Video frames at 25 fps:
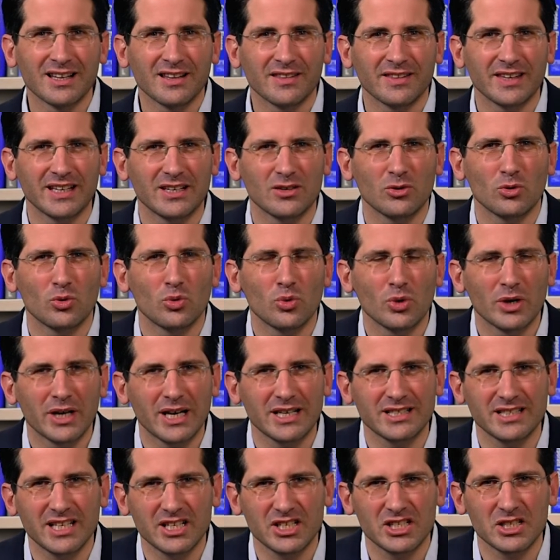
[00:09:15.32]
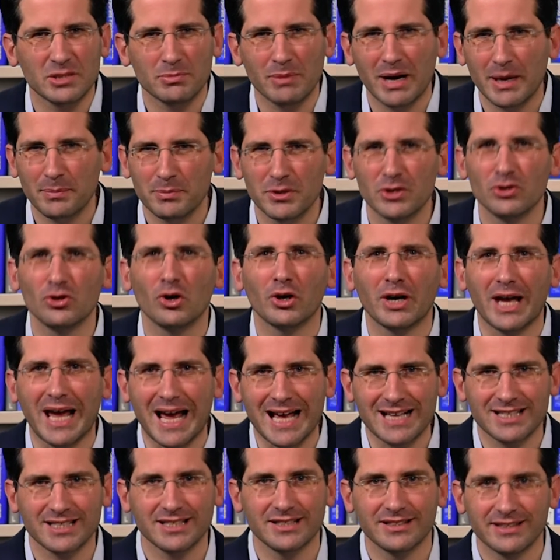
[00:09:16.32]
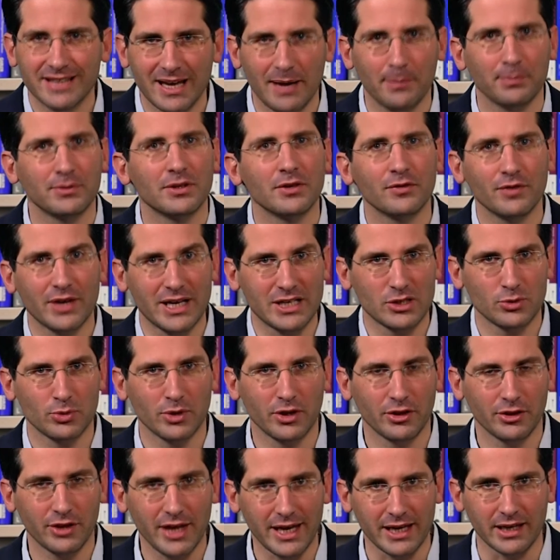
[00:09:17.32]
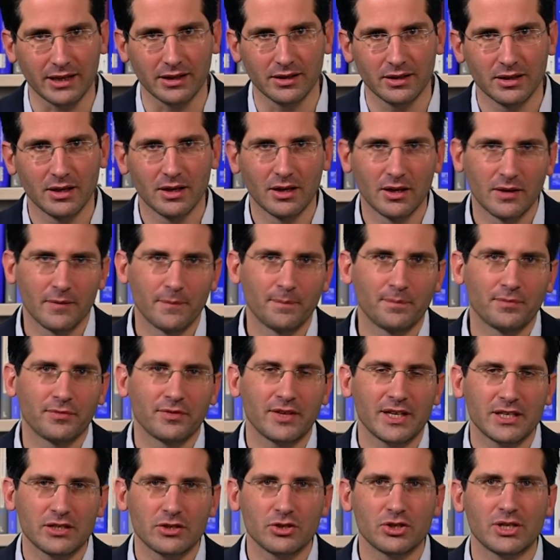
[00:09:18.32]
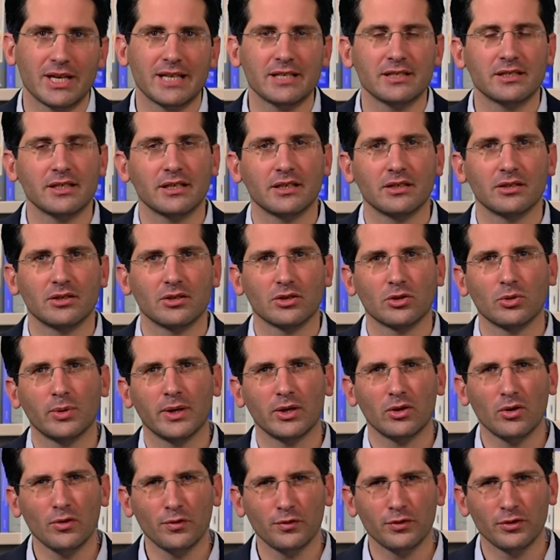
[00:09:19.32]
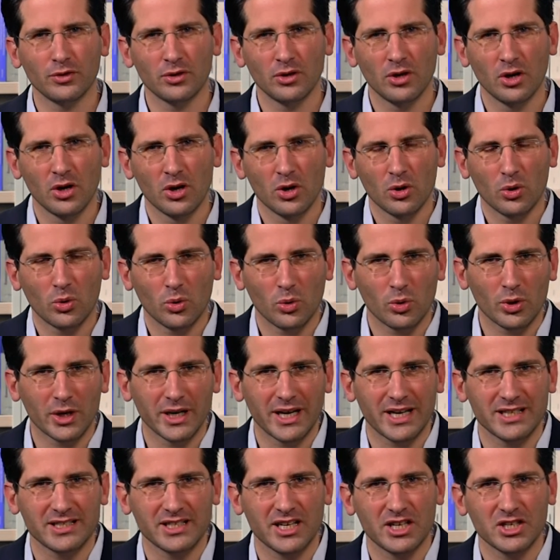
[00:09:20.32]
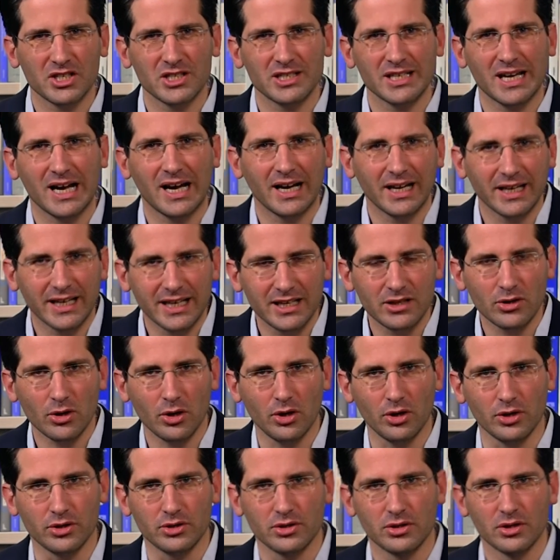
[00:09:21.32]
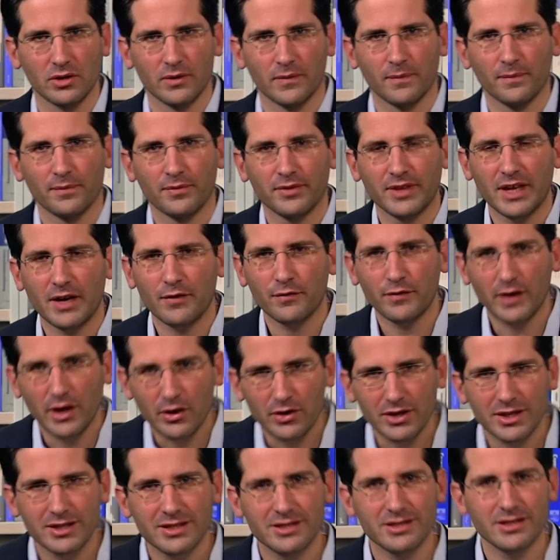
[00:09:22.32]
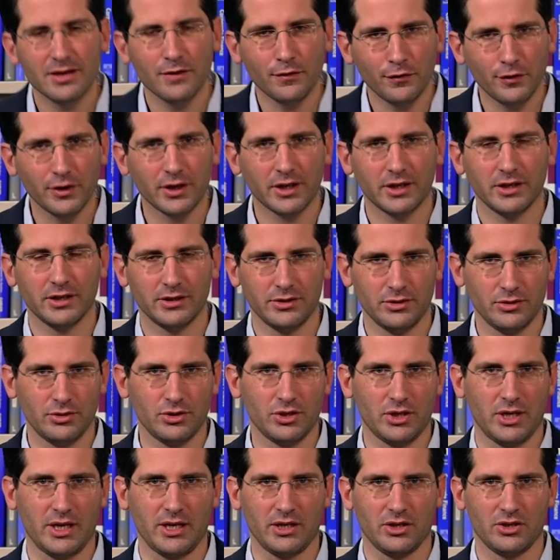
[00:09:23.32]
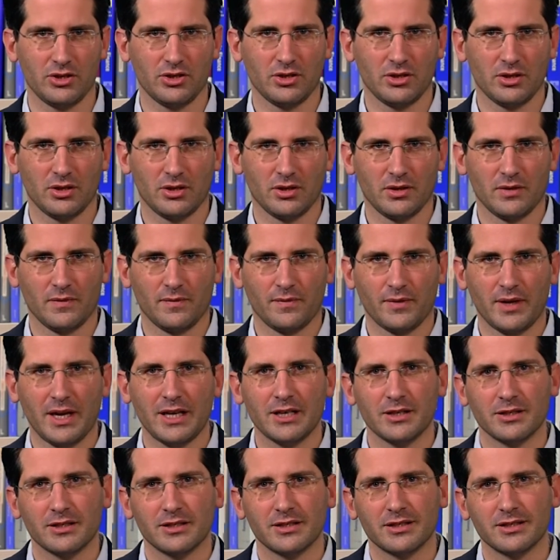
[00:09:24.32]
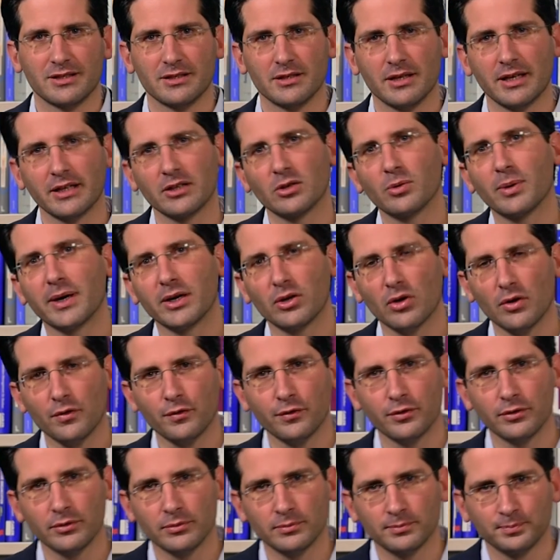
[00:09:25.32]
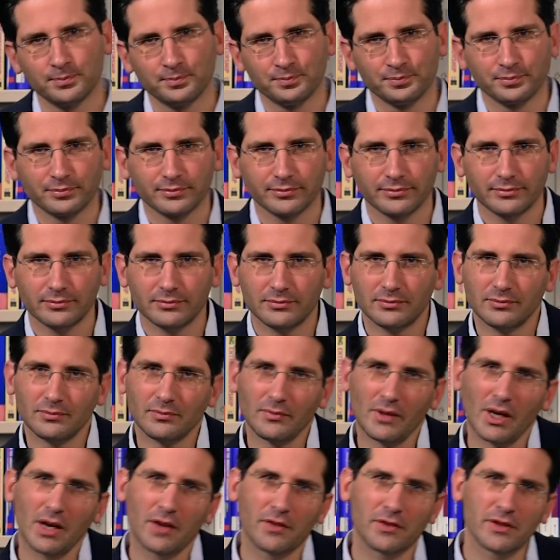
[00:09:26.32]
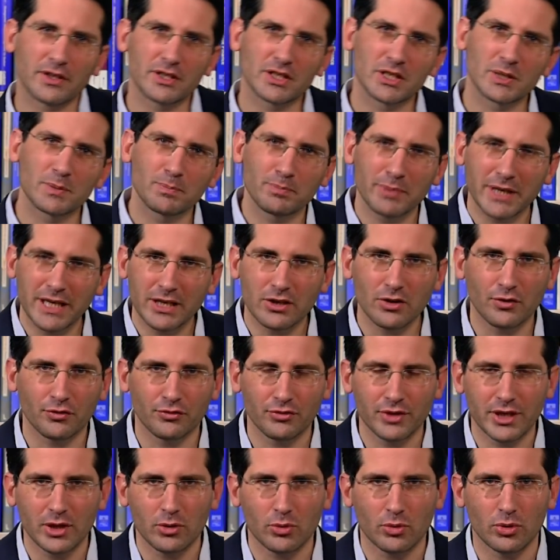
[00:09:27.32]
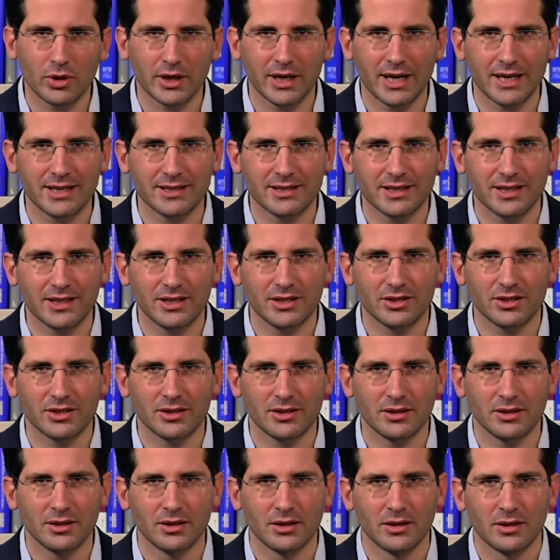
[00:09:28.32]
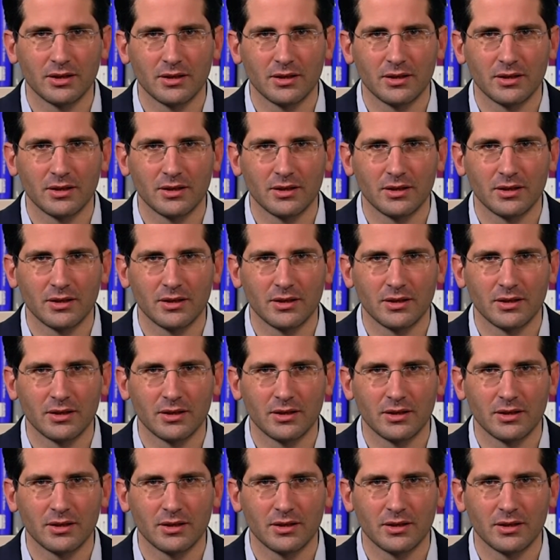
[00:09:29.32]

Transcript: that organizations might be not as adaptive as we think. They suggest that quite often organizations are inert. They're very difficult to change. And quite often, the speed of reorganization